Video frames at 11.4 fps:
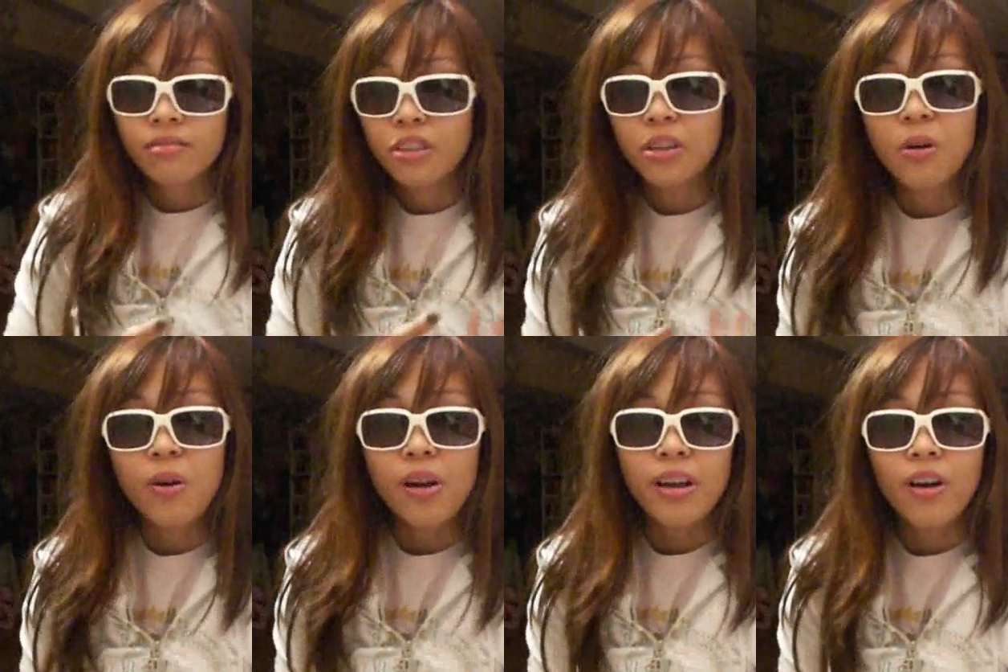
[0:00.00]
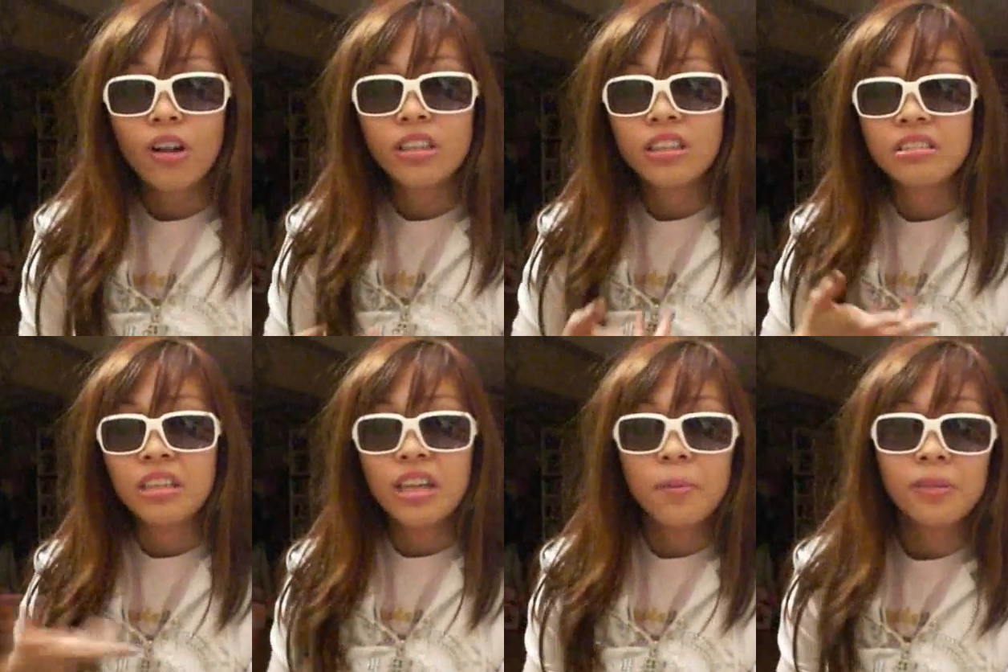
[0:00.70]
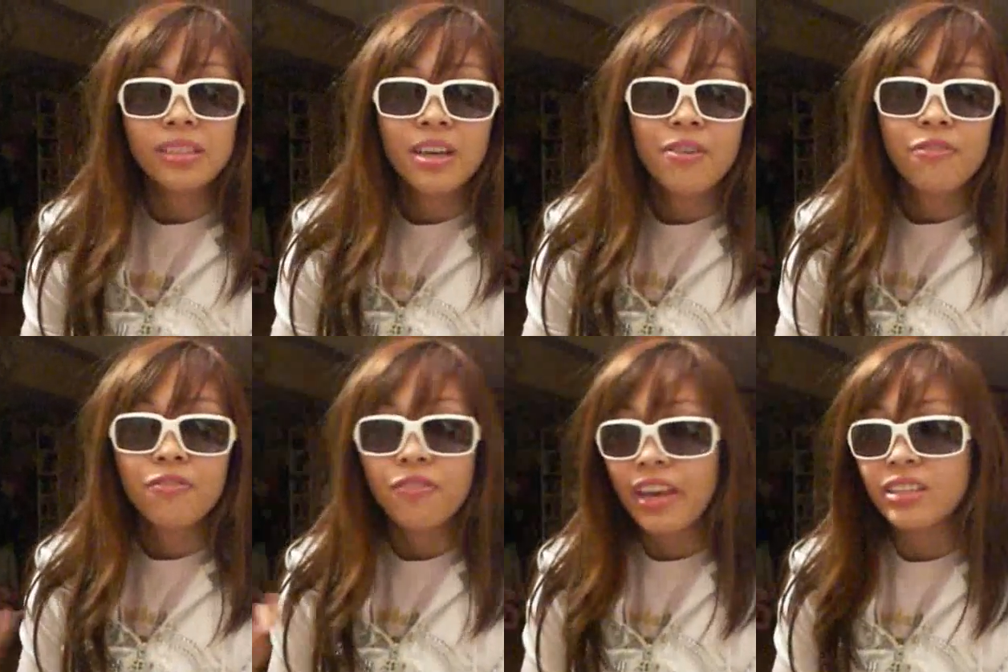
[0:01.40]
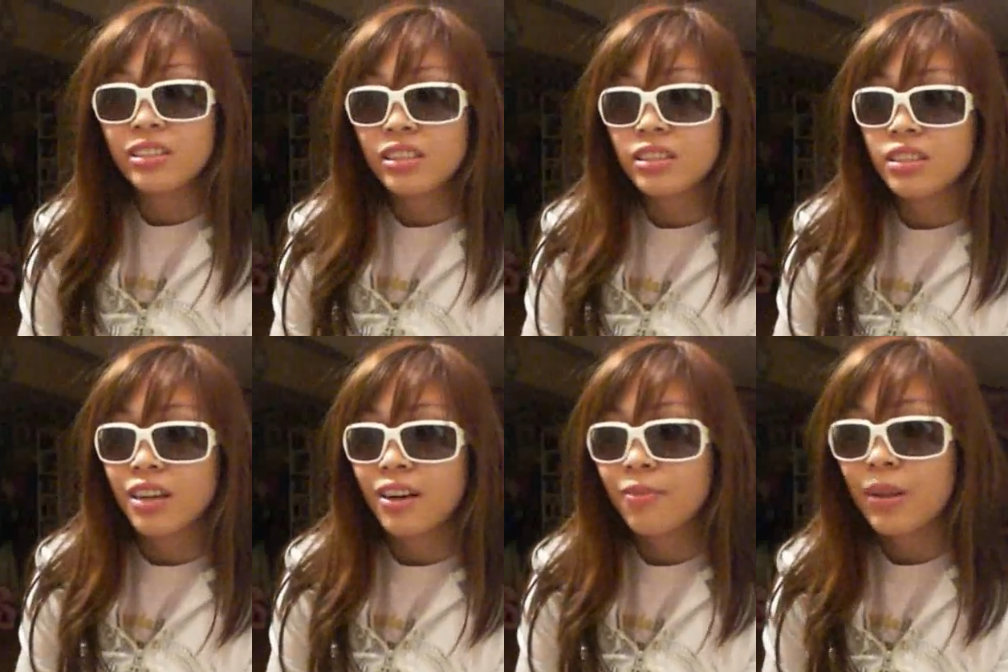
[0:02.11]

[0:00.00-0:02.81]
you know, all the celebrities have fakes and stuff.